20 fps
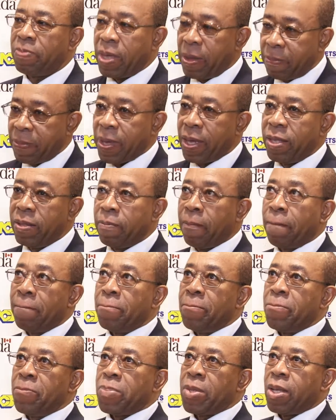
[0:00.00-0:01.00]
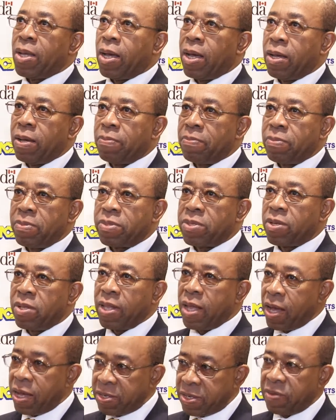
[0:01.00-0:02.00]
Maypen. So
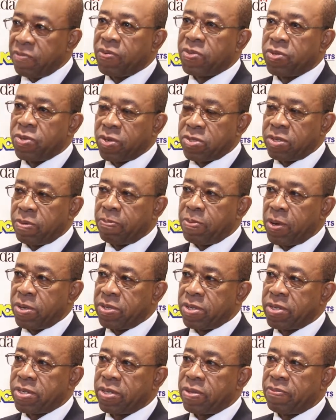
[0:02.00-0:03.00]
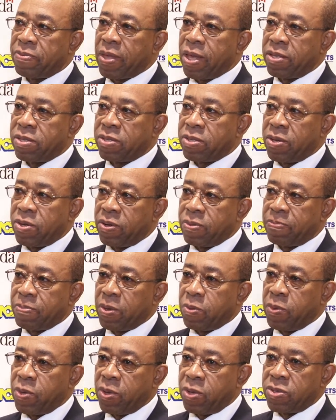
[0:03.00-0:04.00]
large infrastructure projects of that sort,
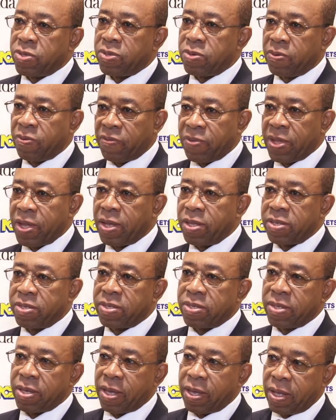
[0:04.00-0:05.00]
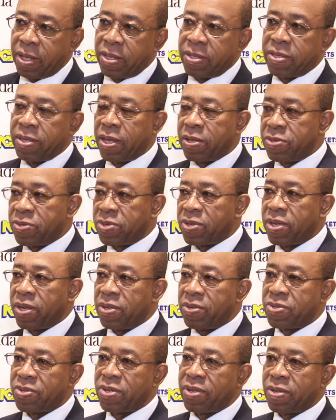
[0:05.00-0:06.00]
but we also finance health,
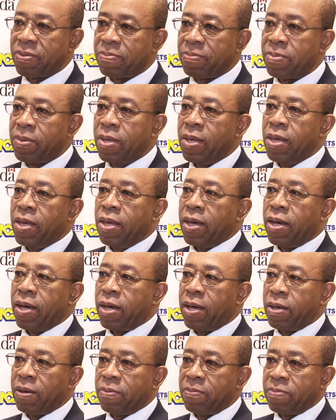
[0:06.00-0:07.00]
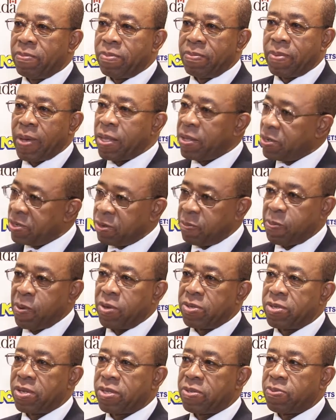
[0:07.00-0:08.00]
education, energy
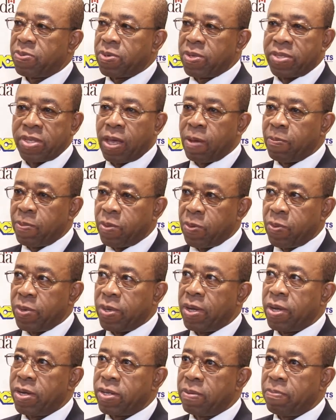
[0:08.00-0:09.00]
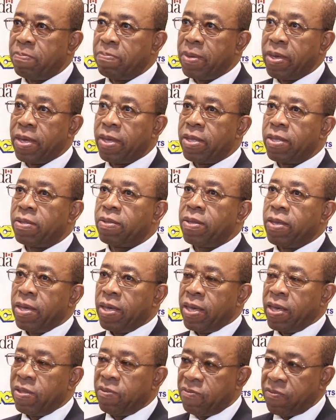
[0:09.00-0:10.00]
projects. For example, we are the main
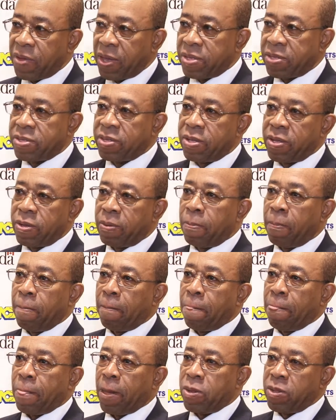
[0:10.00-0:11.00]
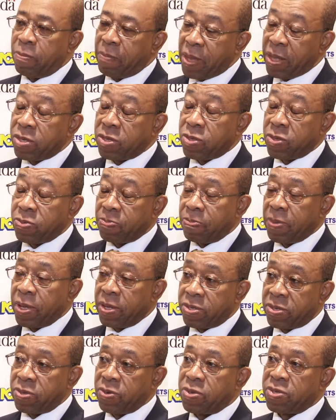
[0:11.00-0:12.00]
investor or the
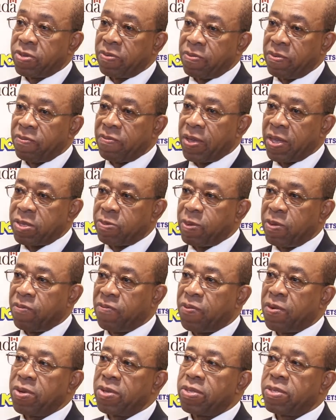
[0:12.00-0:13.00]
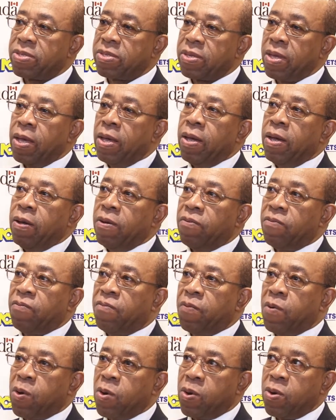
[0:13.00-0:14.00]
main source of investment funds
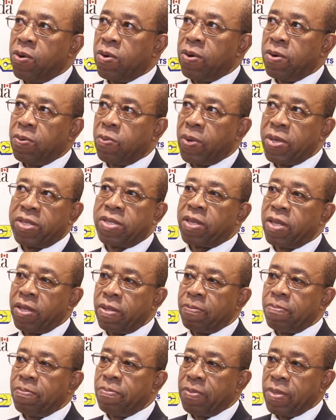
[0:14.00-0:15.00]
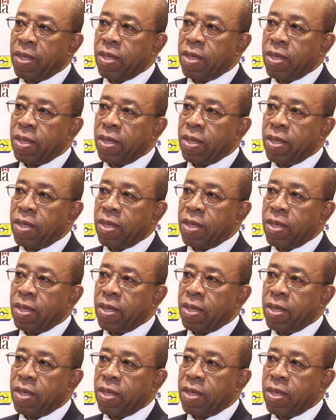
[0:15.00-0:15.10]
for Wigton